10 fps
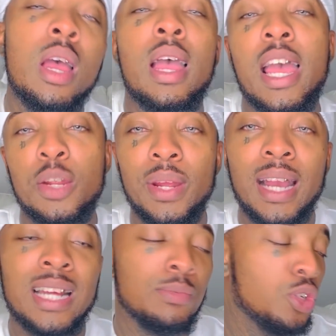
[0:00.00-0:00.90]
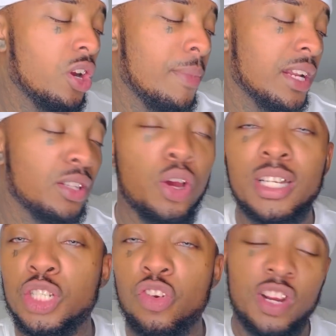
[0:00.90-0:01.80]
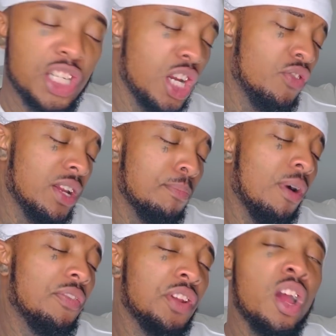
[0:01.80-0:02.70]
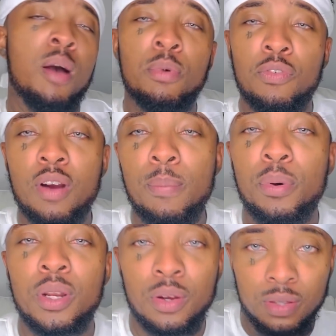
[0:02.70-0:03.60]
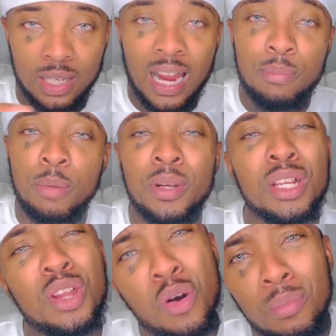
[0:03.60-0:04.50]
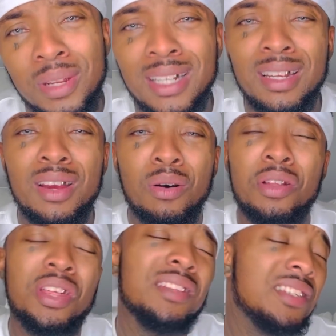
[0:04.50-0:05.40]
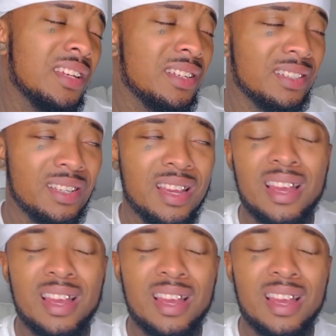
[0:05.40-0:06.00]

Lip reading: Anyway, guys, I'm sorry about the dirty screen. I should have really buffered it up before I put it on the camera. But you know me, authentic.